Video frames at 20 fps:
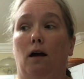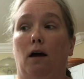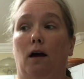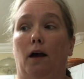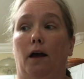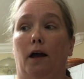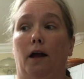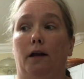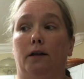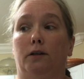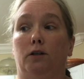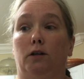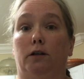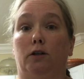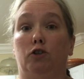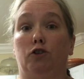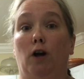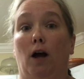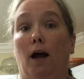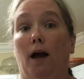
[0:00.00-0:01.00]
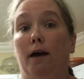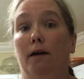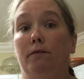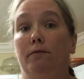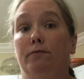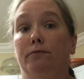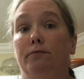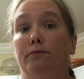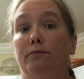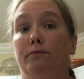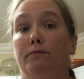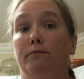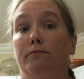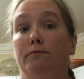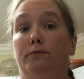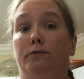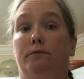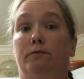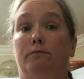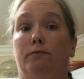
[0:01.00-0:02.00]
I took a drive,
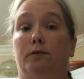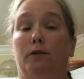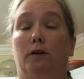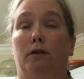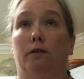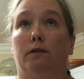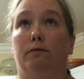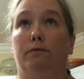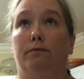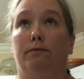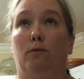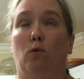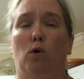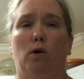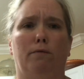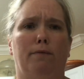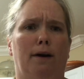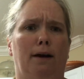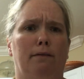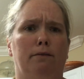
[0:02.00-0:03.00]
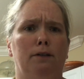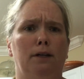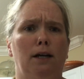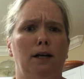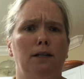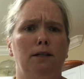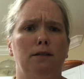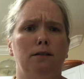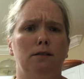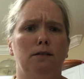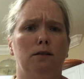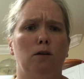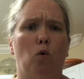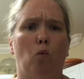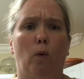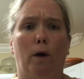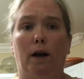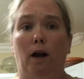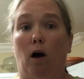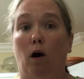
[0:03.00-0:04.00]
took 4 or 5 runs,
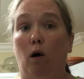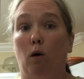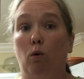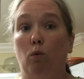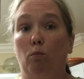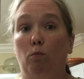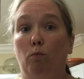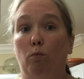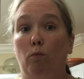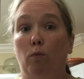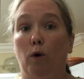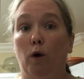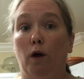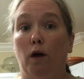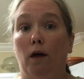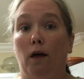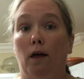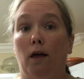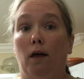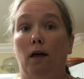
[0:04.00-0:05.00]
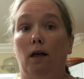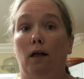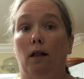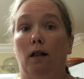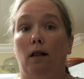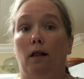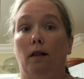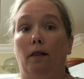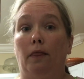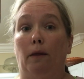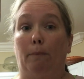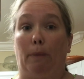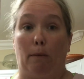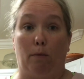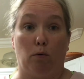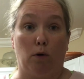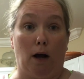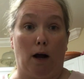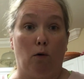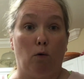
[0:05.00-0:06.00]
went home. The
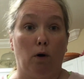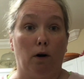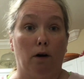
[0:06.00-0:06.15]
bubble got